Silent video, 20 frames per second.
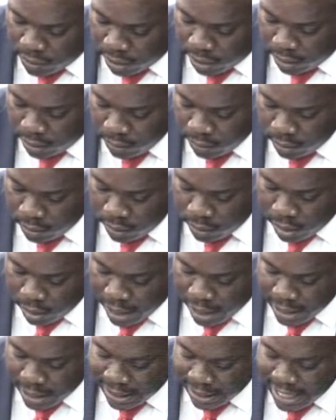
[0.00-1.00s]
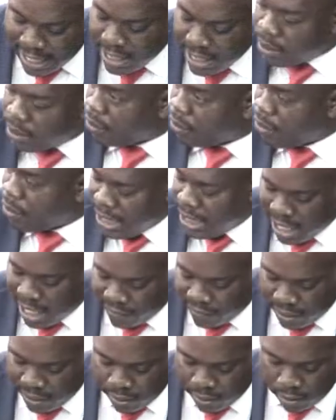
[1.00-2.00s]
sir, in these 3
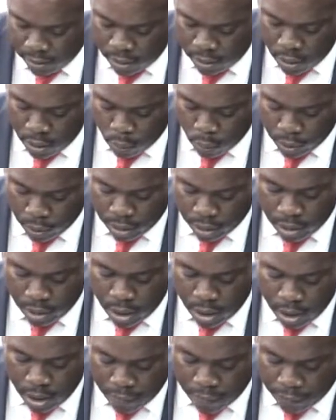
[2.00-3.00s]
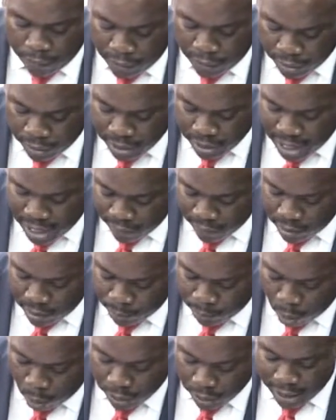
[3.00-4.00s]
levies were
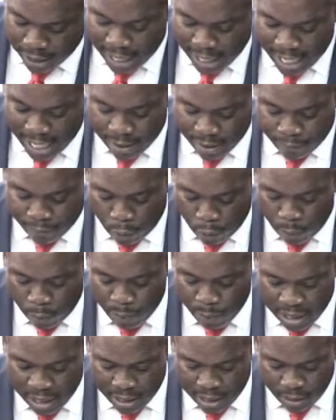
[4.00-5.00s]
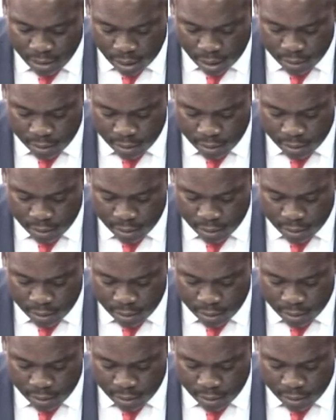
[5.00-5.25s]
$37.84 million